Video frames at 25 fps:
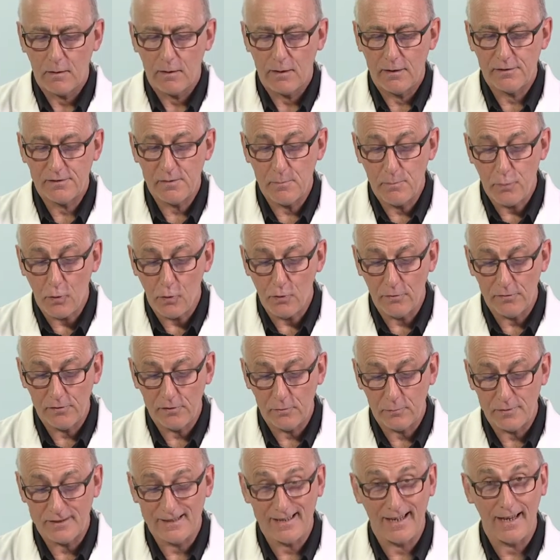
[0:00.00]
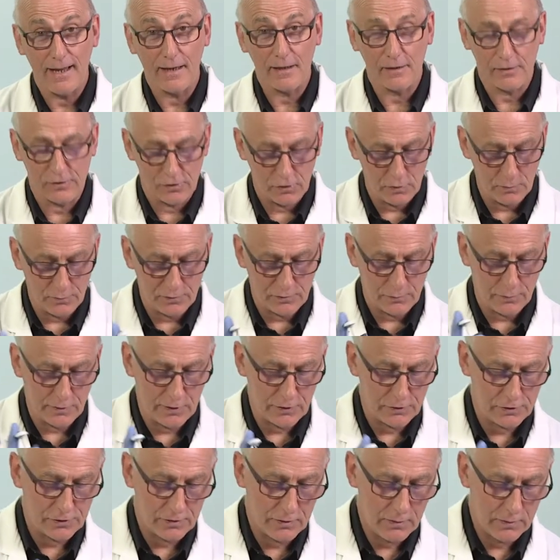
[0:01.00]
it's important that we select tubes
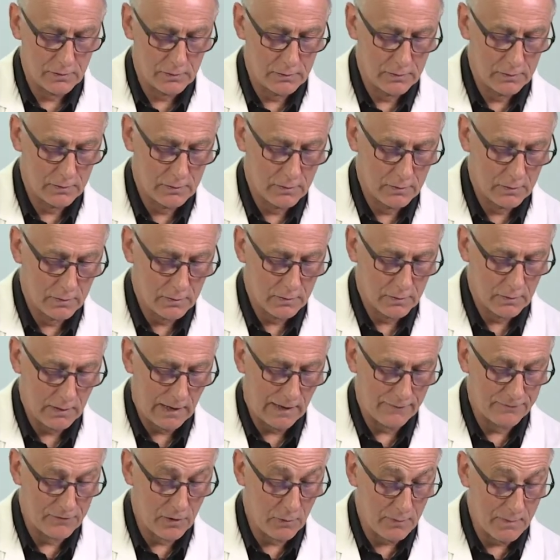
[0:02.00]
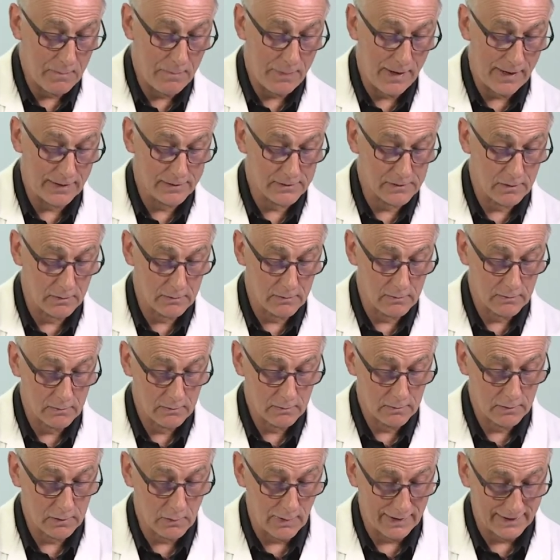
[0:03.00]
which have no impact on
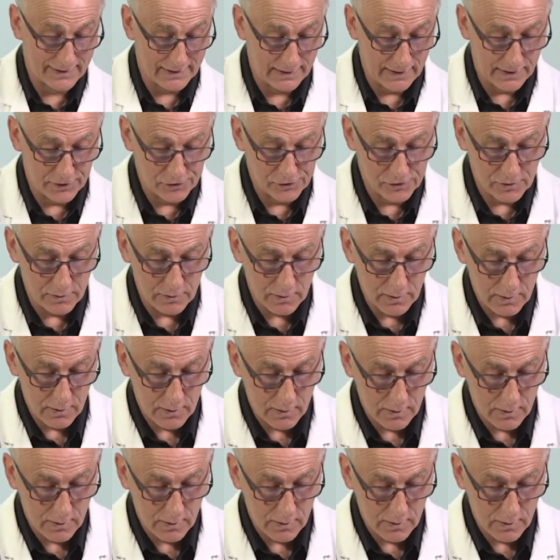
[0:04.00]
coagulation,